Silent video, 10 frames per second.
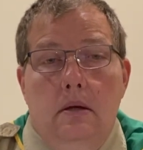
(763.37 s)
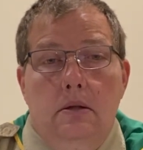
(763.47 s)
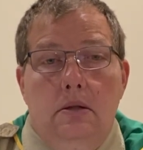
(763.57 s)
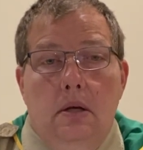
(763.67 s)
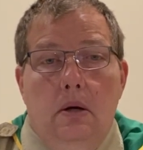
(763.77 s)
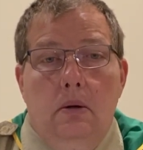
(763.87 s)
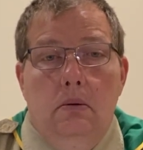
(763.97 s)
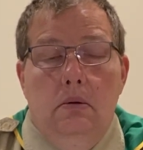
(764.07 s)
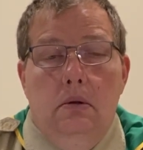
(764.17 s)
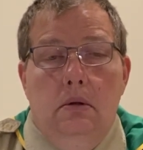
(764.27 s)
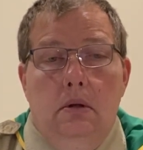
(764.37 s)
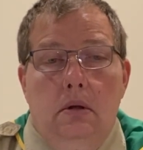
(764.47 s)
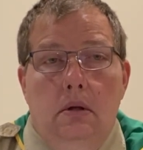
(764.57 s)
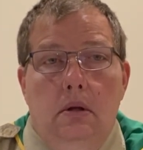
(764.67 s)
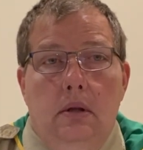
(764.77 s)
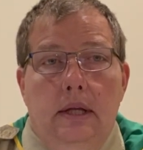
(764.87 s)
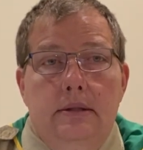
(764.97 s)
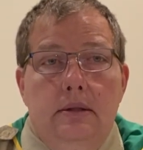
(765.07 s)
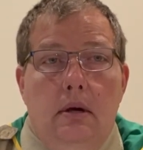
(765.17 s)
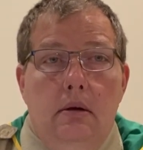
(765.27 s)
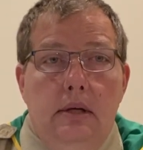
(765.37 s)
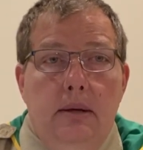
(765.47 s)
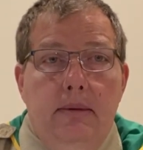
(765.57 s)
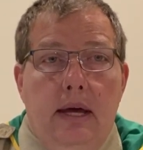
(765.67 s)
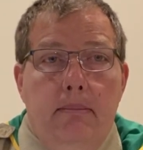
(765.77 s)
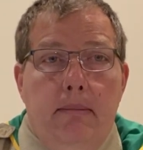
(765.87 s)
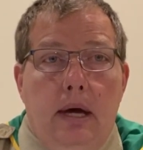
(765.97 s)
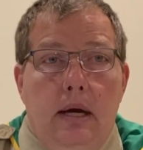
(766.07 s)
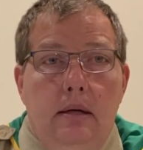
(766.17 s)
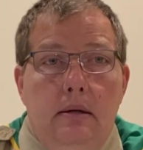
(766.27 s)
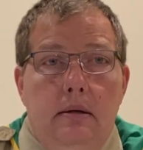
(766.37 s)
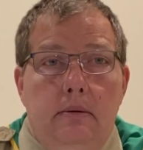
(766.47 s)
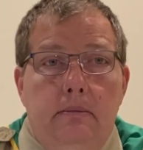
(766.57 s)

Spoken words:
So let's all keep that in mind